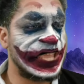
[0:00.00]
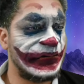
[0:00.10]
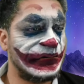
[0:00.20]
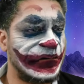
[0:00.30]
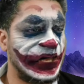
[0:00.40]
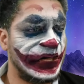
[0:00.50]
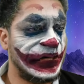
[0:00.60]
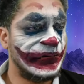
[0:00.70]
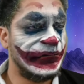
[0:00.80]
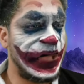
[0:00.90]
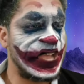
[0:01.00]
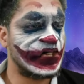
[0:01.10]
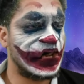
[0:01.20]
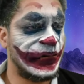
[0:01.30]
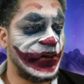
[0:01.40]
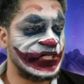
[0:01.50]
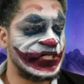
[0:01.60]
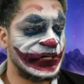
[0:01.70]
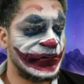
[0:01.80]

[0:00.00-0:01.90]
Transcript: company, Bad Robot.